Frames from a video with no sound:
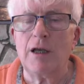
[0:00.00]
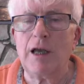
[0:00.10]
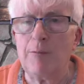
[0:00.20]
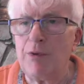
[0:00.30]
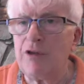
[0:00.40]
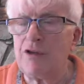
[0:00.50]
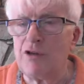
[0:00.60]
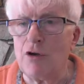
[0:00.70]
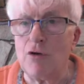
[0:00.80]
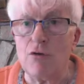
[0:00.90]
can be
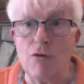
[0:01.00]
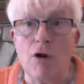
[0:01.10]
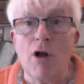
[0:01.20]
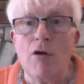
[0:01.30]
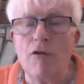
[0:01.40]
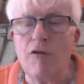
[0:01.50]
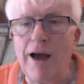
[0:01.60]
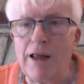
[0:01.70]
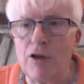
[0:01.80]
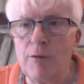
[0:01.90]
so
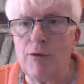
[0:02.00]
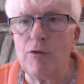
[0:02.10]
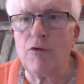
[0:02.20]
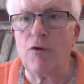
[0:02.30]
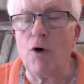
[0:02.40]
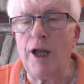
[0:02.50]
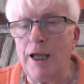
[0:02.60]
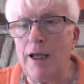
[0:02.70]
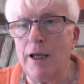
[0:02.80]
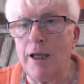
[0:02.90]
valuable for
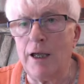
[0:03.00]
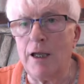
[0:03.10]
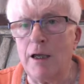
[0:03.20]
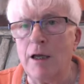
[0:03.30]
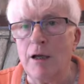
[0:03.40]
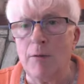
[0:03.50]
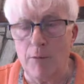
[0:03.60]
healing,